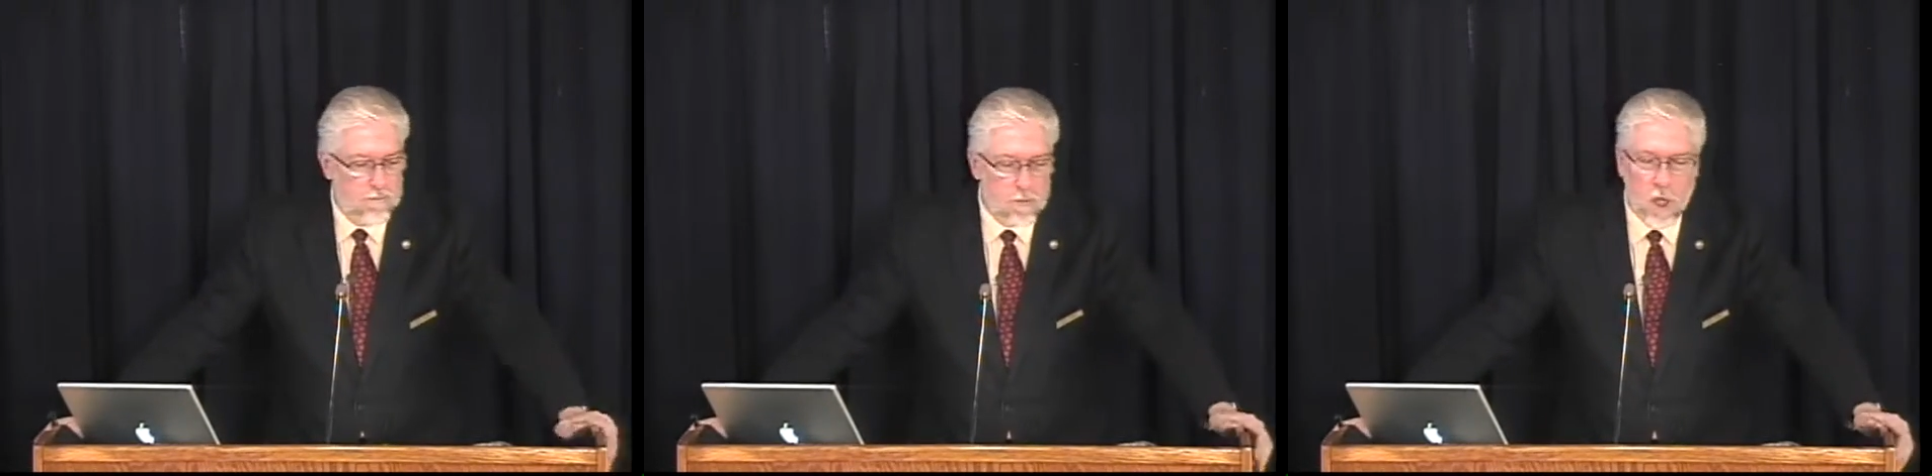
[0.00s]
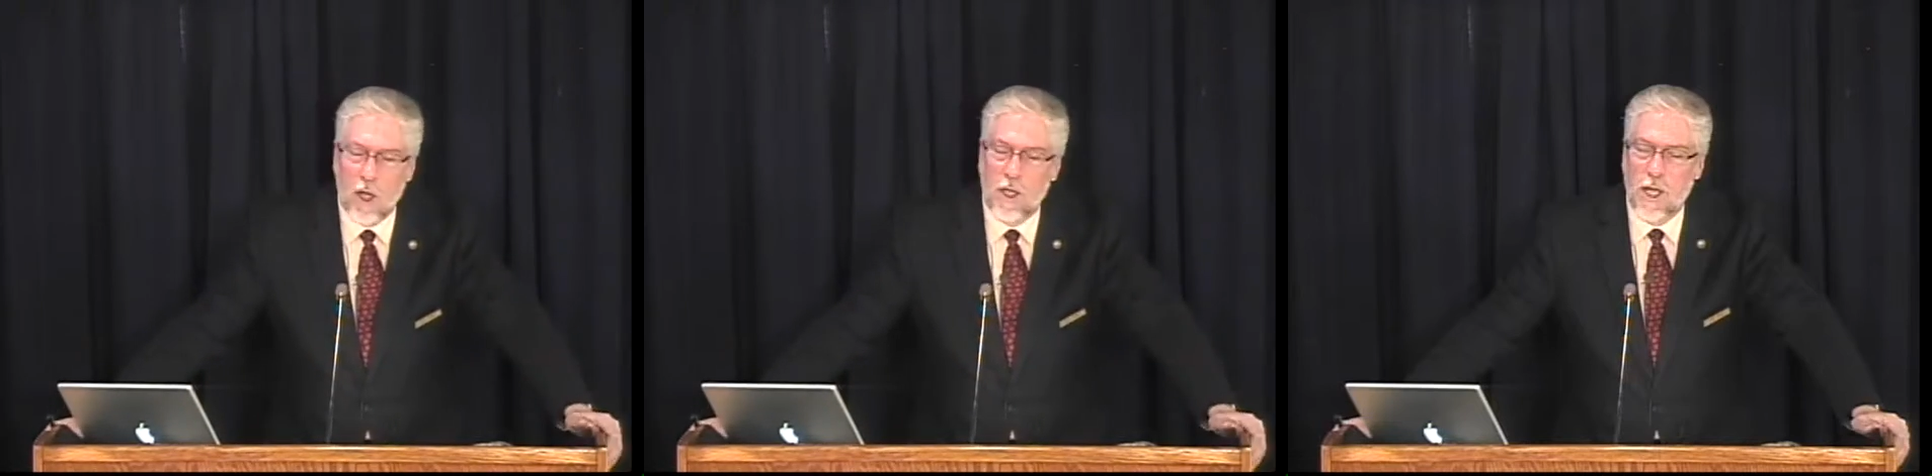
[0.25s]

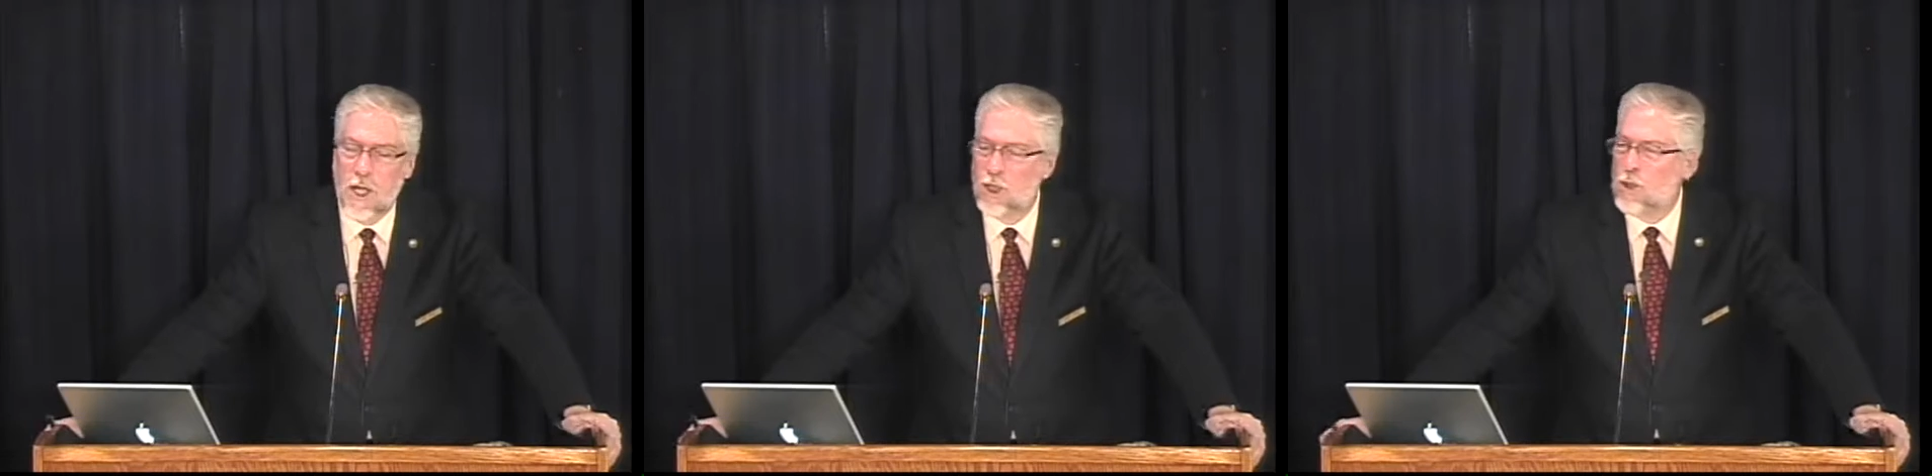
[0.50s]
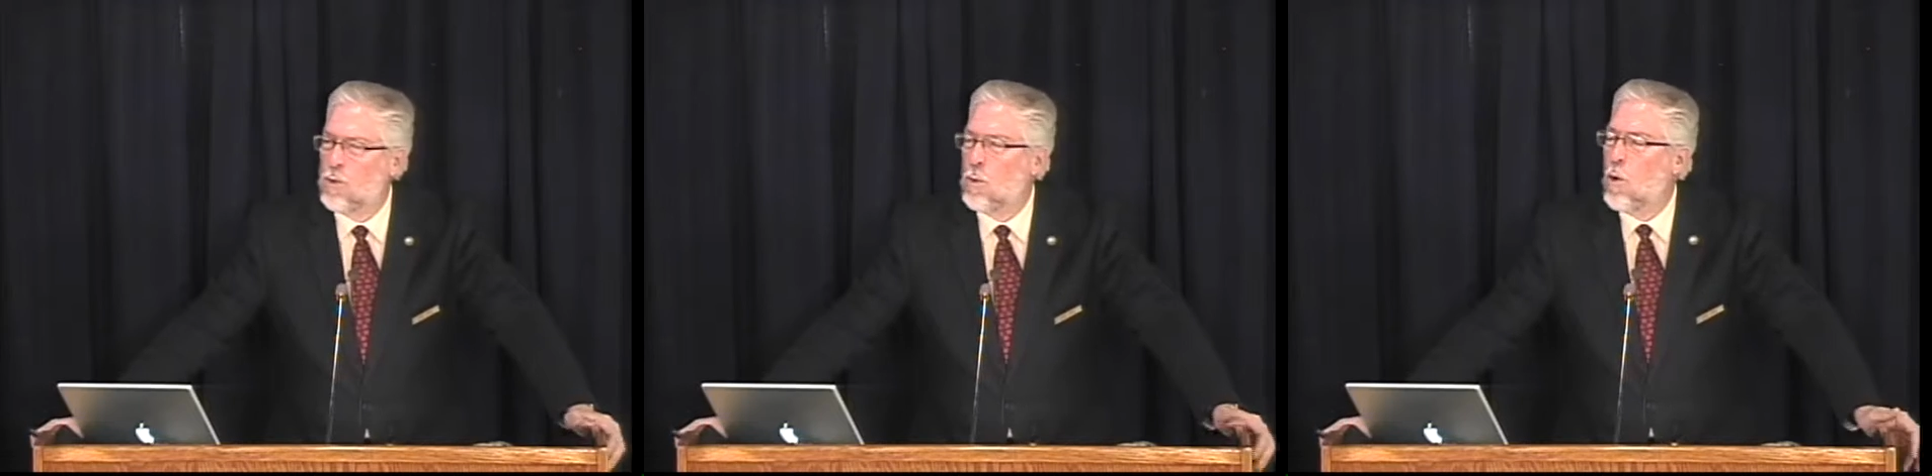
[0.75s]

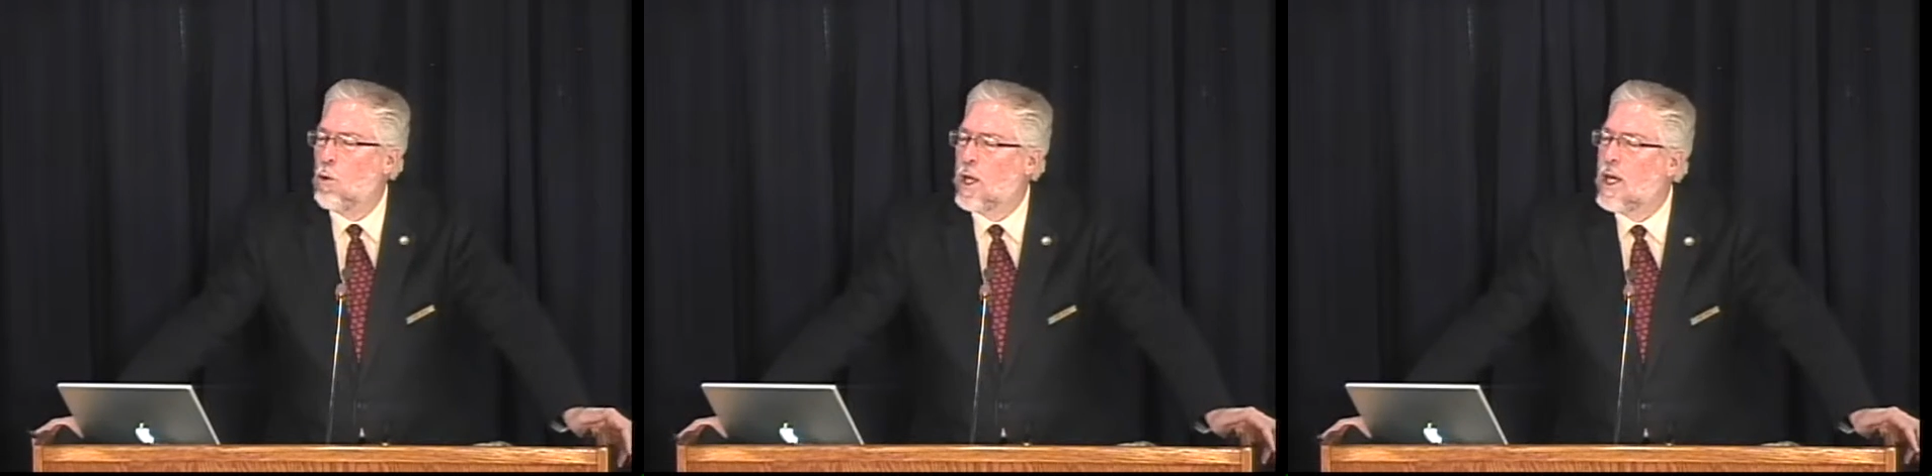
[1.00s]
connotations we won't get